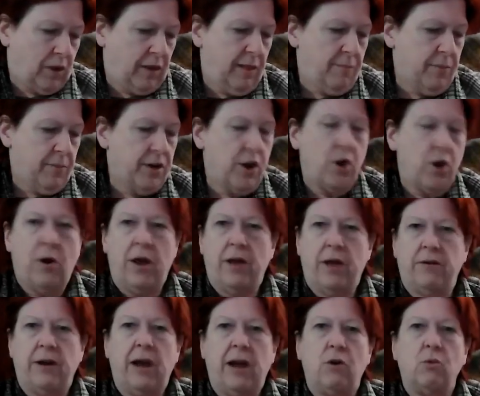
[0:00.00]
let me know
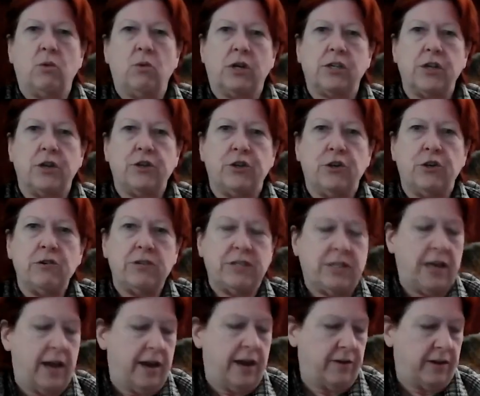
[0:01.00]
how it works on your
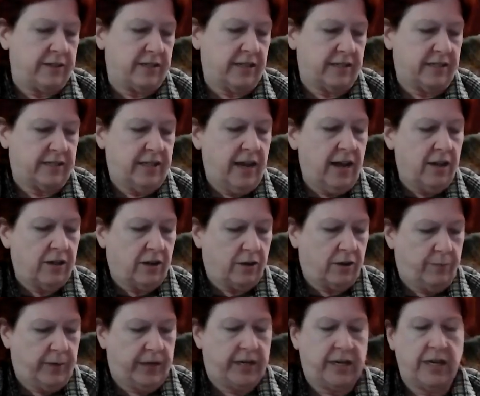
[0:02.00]
side as a
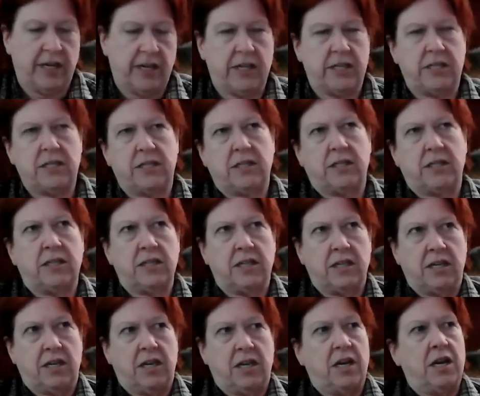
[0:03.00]
seller, because
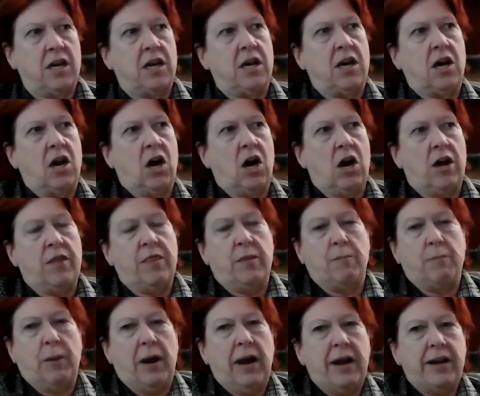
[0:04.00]
on
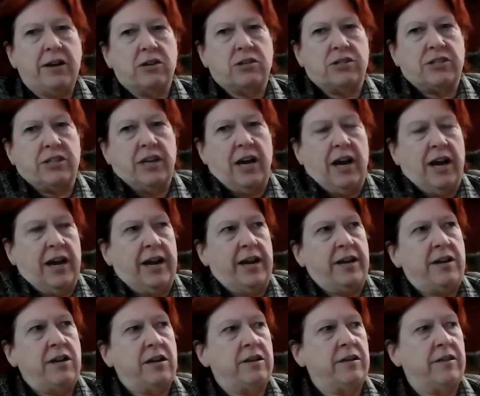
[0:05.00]
the buyer
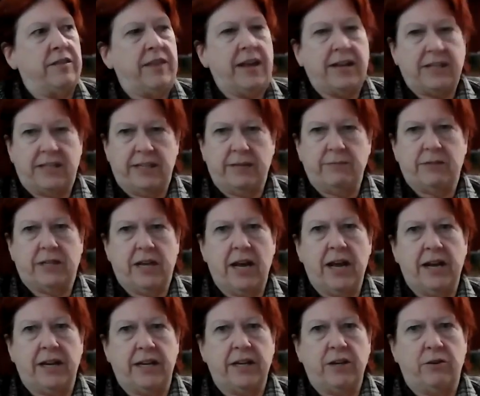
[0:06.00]
side, that seems
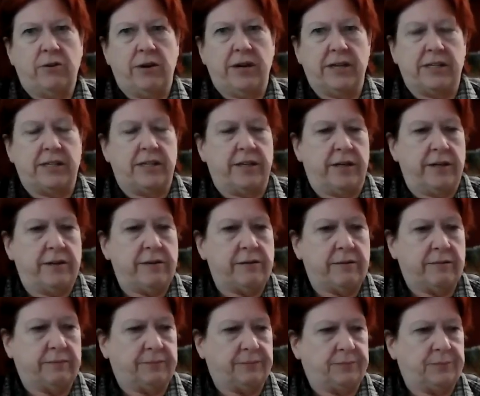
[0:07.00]
kind of interesting.
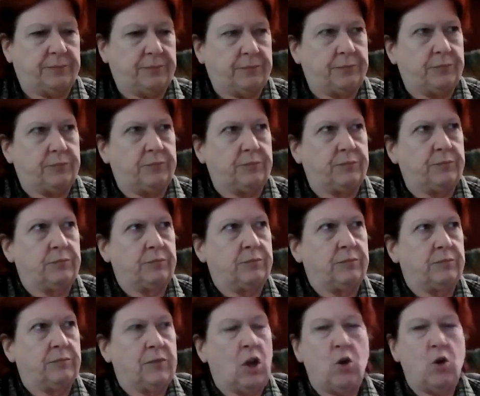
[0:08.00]

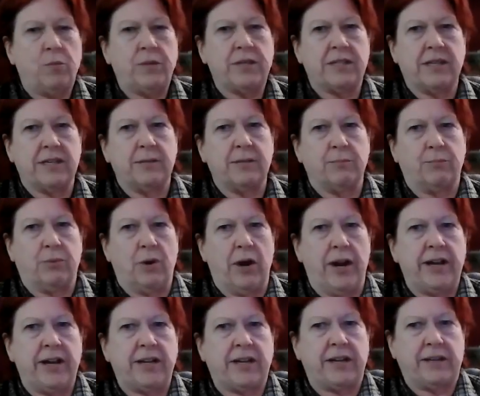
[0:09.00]
Hope this doesn't
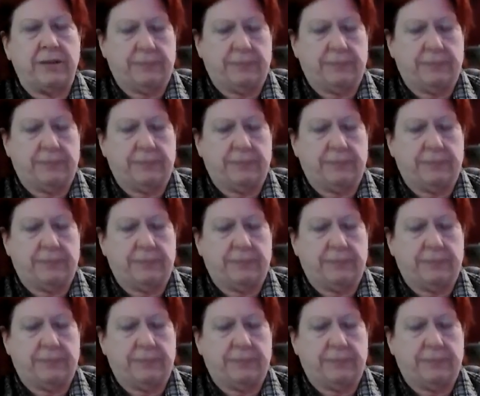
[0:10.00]
break.